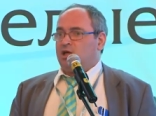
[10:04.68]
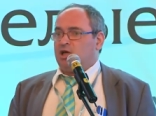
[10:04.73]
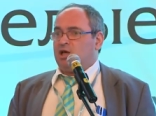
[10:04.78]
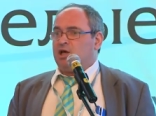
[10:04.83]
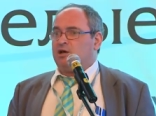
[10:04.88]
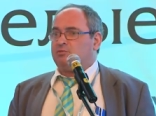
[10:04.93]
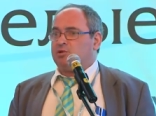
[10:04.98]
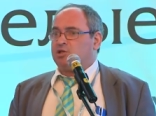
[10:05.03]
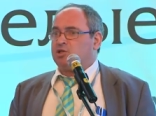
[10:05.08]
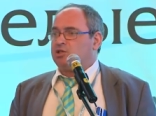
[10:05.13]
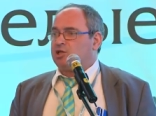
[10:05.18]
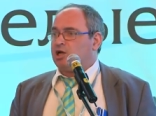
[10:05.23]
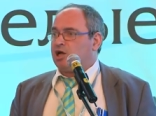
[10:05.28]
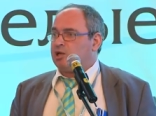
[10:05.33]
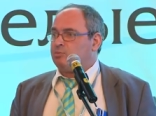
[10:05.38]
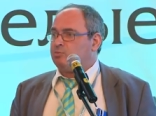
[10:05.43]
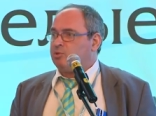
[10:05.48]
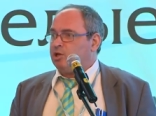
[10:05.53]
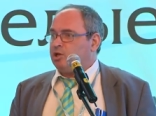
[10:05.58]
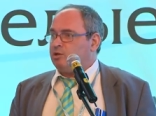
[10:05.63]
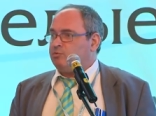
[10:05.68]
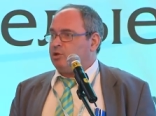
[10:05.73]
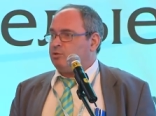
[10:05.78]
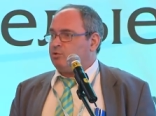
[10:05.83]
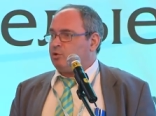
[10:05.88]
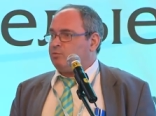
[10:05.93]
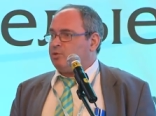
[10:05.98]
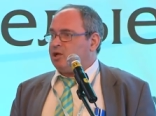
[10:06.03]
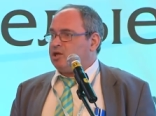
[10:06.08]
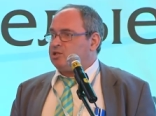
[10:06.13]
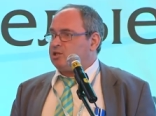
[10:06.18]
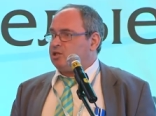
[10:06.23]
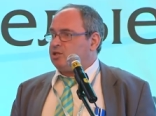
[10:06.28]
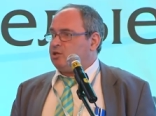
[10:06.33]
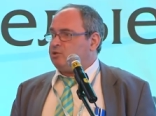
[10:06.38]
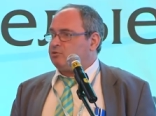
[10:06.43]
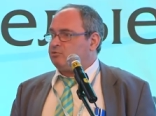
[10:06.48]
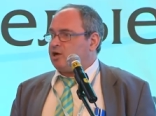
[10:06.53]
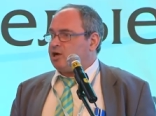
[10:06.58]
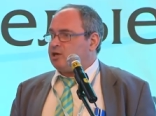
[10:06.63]
Every time we were
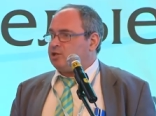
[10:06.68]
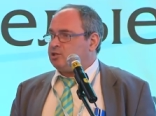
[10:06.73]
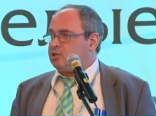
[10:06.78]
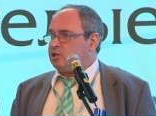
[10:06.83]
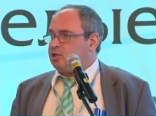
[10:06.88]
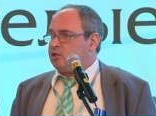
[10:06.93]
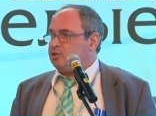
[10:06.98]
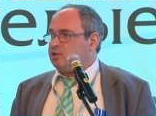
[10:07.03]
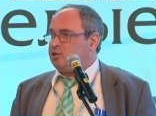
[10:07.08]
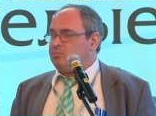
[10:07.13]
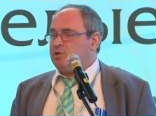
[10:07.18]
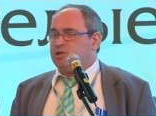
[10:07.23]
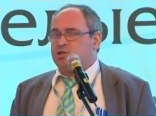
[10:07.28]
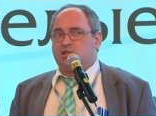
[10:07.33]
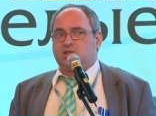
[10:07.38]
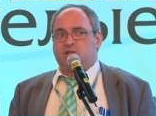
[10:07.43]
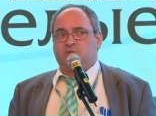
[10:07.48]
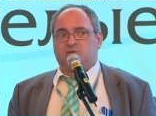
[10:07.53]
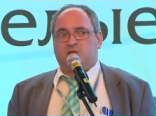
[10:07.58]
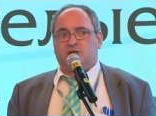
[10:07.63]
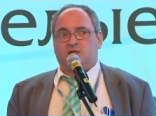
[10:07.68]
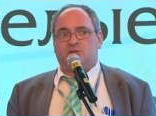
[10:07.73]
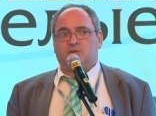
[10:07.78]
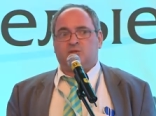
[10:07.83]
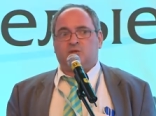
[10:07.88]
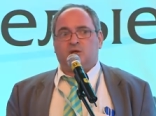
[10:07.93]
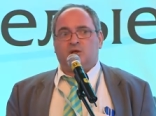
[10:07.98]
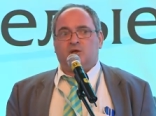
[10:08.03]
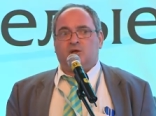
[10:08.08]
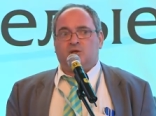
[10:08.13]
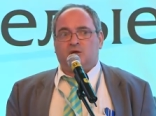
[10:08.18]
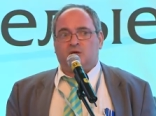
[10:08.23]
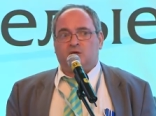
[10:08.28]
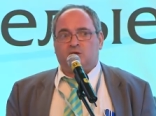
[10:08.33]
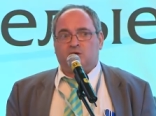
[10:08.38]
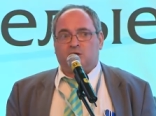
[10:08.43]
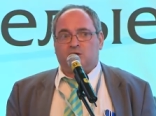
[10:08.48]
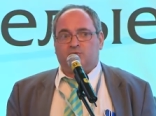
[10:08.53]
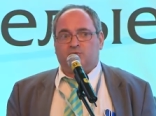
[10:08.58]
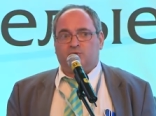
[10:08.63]
basically right. Repetitive tests uh,
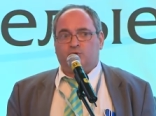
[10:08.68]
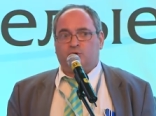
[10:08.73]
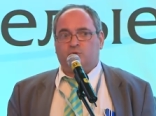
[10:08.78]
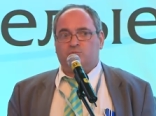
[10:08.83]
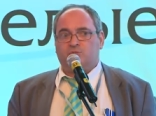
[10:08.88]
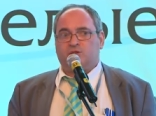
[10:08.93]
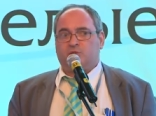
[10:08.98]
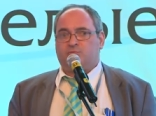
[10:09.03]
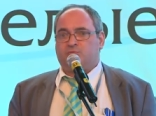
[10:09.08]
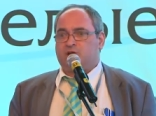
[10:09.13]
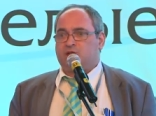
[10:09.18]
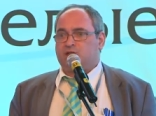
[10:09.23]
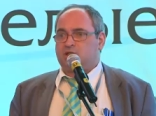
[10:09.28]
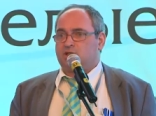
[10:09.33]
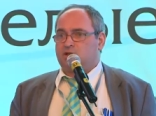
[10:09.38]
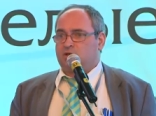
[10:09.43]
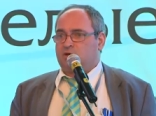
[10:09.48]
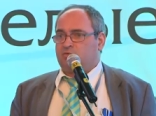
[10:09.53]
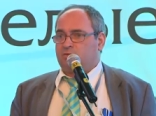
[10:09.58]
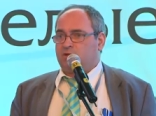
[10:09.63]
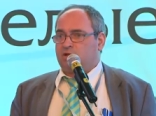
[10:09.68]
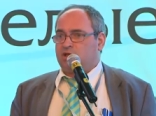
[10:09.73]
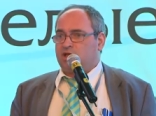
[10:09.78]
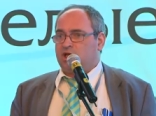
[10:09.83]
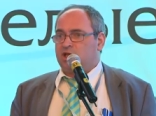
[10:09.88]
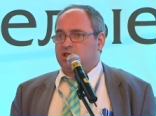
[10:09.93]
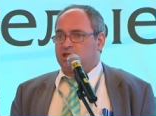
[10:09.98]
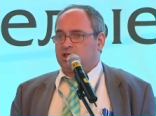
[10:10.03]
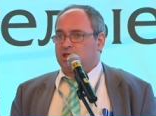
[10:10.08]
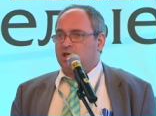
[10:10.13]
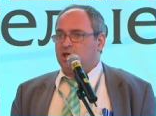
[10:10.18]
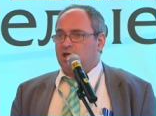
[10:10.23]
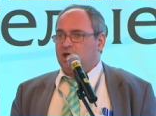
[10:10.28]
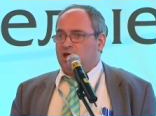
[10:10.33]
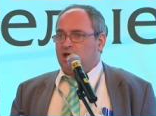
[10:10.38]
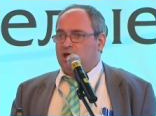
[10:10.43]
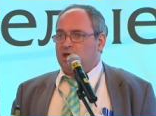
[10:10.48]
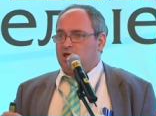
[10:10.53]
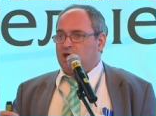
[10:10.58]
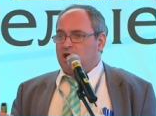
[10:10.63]
confirm the presence of mutation.
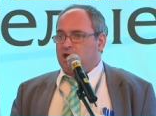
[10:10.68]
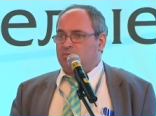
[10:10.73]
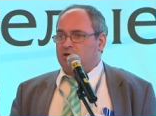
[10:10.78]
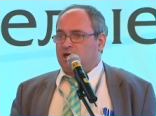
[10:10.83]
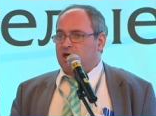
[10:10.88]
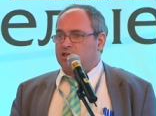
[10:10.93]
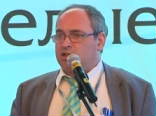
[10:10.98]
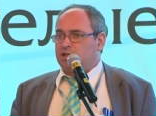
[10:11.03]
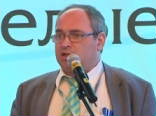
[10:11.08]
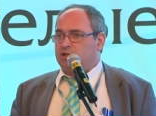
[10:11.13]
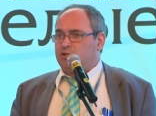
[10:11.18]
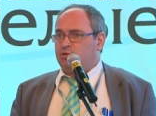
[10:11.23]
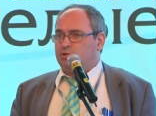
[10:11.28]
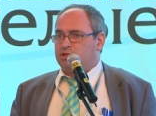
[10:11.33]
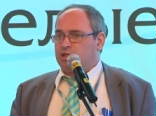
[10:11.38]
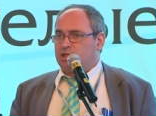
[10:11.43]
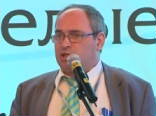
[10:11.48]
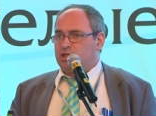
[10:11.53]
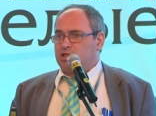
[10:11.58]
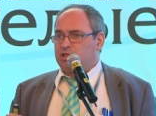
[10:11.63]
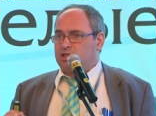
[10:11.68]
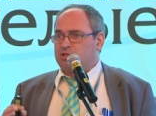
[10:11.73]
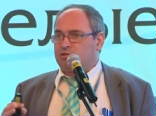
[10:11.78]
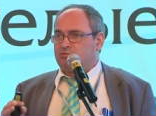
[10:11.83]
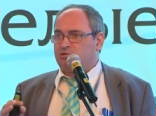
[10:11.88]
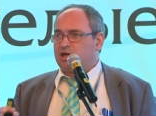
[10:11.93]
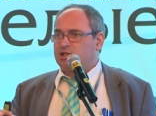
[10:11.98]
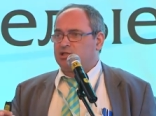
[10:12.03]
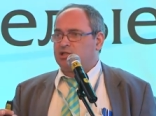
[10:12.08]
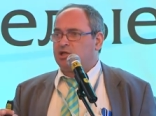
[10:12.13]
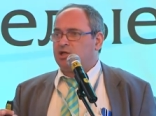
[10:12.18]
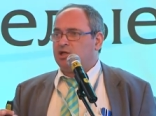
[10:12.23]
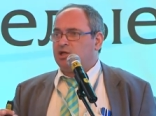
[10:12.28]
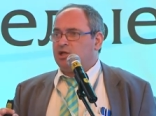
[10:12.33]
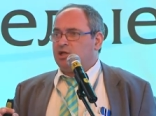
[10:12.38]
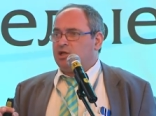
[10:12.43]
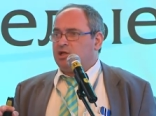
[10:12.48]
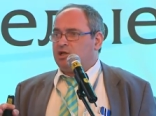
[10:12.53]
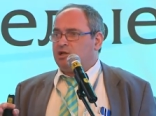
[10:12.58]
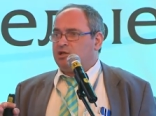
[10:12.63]
And I'm rather sure that this is rather
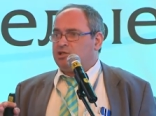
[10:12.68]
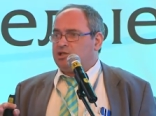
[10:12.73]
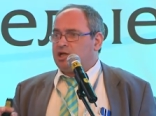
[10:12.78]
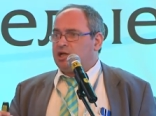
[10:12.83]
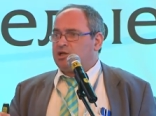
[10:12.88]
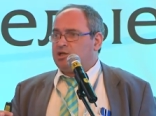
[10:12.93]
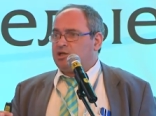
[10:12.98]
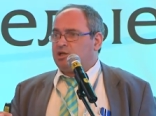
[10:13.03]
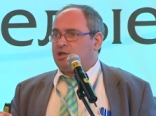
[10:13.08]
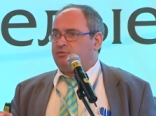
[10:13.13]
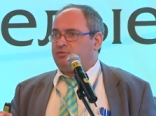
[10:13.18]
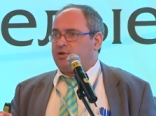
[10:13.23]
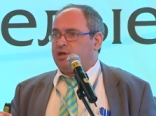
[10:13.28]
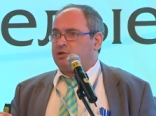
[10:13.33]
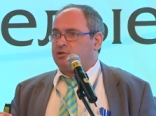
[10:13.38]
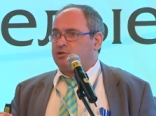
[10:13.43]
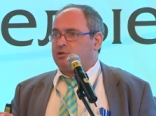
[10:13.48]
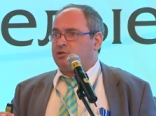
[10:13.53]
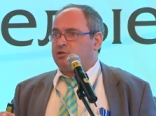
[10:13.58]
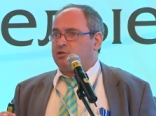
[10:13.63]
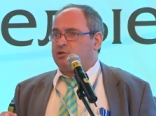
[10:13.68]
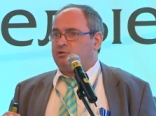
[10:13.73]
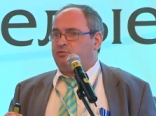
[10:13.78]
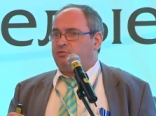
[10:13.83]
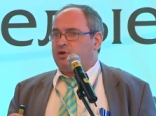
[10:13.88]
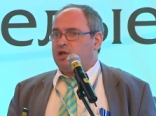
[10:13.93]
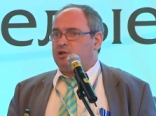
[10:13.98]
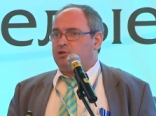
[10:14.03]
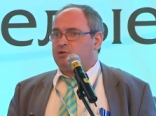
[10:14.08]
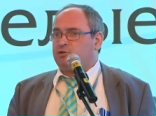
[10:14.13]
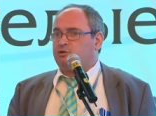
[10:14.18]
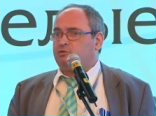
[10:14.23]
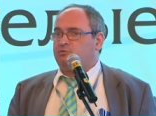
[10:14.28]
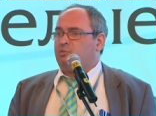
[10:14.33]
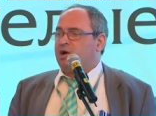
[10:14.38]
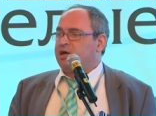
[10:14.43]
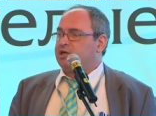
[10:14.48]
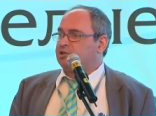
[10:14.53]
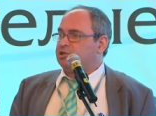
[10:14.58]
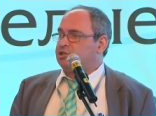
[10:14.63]
a technical fail failure of
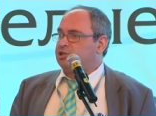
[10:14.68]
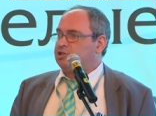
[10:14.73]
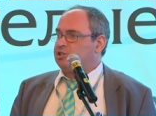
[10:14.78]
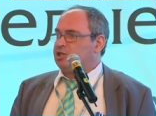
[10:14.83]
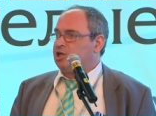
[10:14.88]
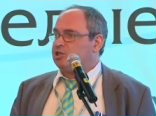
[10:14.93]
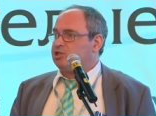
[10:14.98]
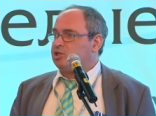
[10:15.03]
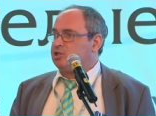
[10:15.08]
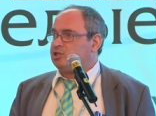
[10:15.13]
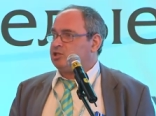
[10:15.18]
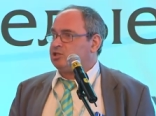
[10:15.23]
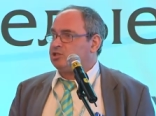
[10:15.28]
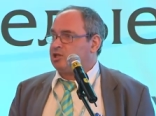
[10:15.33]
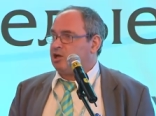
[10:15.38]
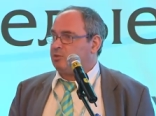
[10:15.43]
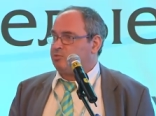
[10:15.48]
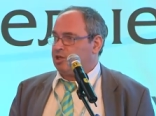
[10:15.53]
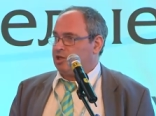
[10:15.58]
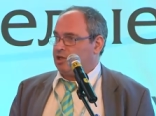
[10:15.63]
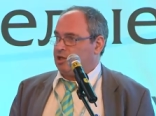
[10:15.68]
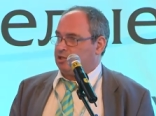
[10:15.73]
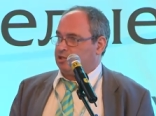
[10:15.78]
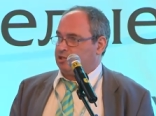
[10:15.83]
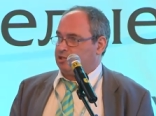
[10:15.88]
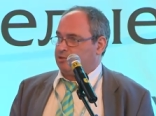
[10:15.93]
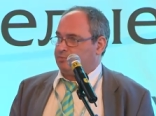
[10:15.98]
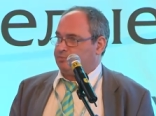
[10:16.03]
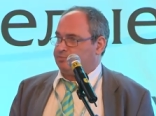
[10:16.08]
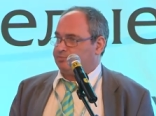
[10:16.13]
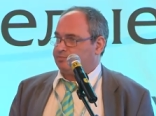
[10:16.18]
microdissection than something else.